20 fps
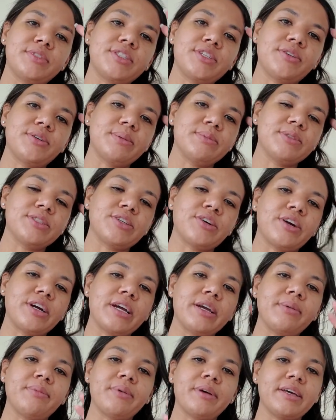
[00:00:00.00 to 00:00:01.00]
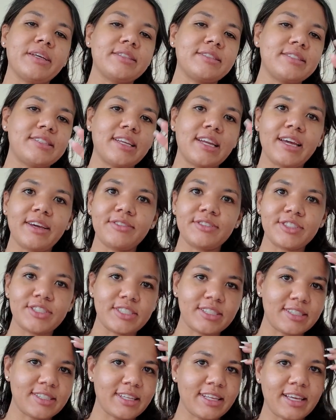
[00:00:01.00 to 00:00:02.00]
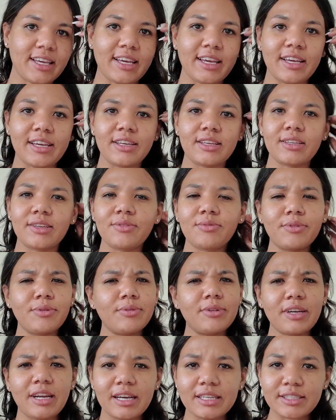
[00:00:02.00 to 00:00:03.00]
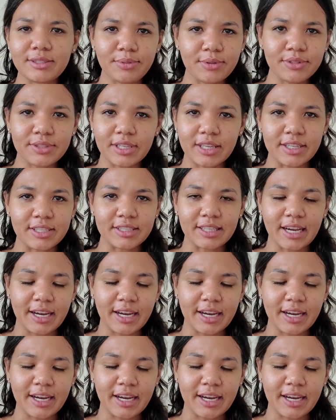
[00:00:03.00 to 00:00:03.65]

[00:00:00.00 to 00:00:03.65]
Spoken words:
so I'm sorry, but today was just like, we were not supposed to get as